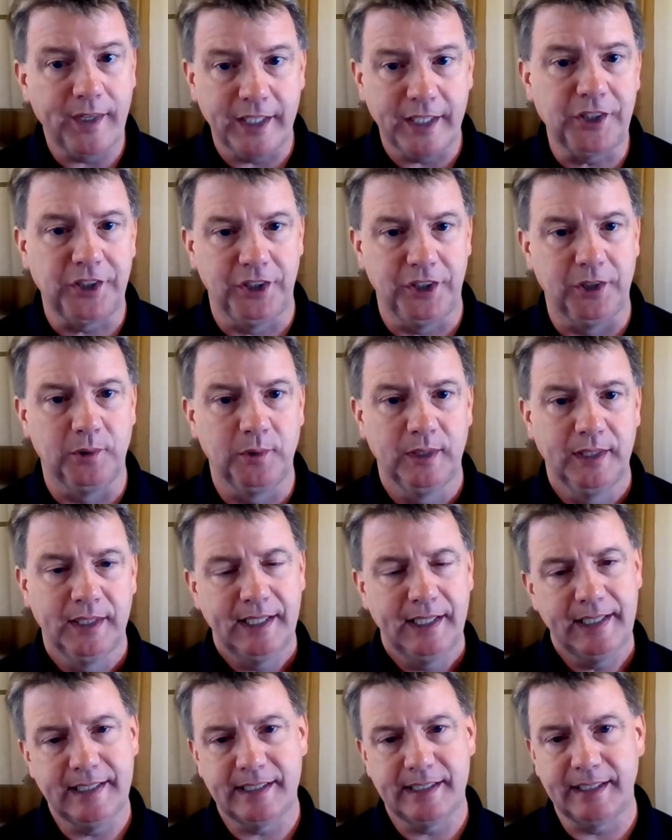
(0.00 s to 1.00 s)
One issue
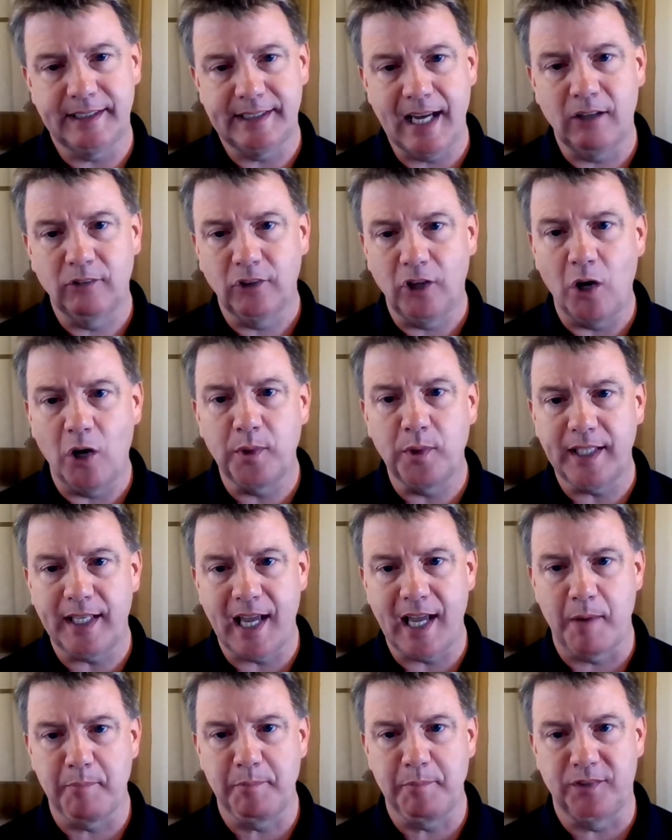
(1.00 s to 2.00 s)
is that down low
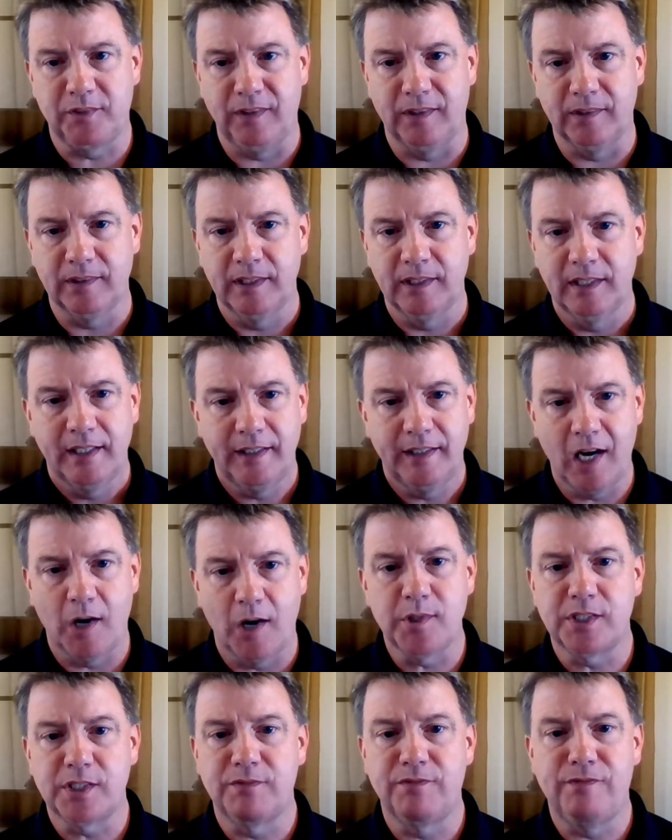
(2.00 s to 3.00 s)
in the atmosphere,
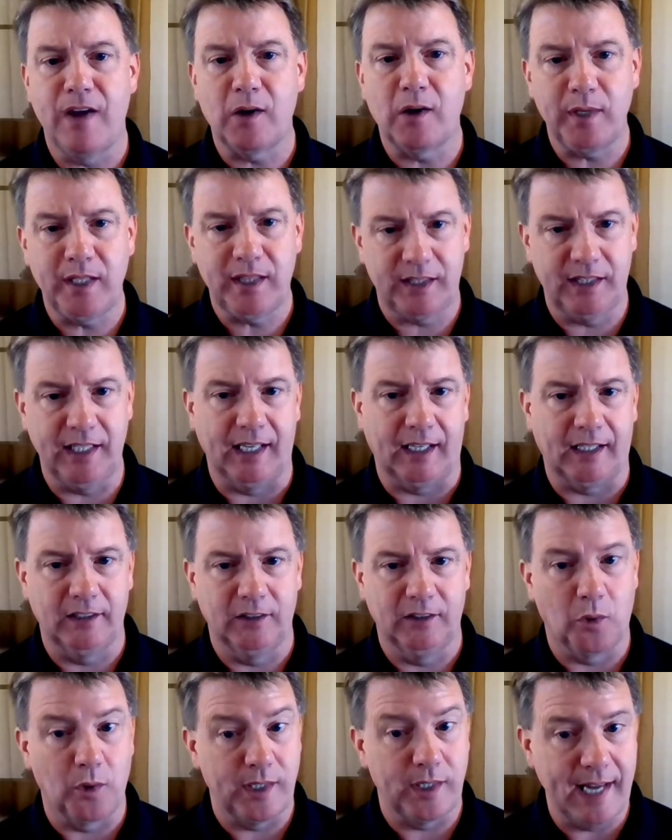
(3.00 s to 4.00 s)
the air is very thick
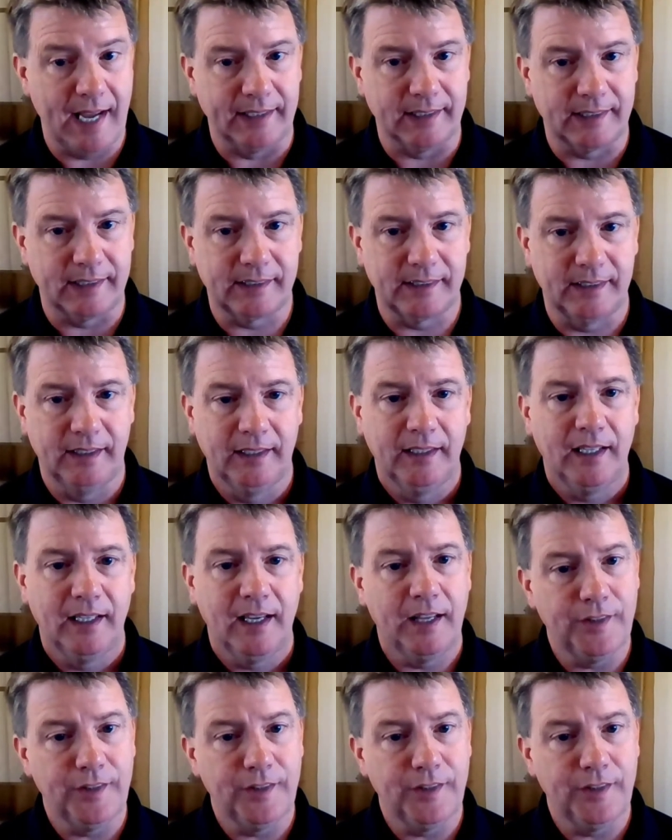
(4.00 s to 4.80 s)
or dense,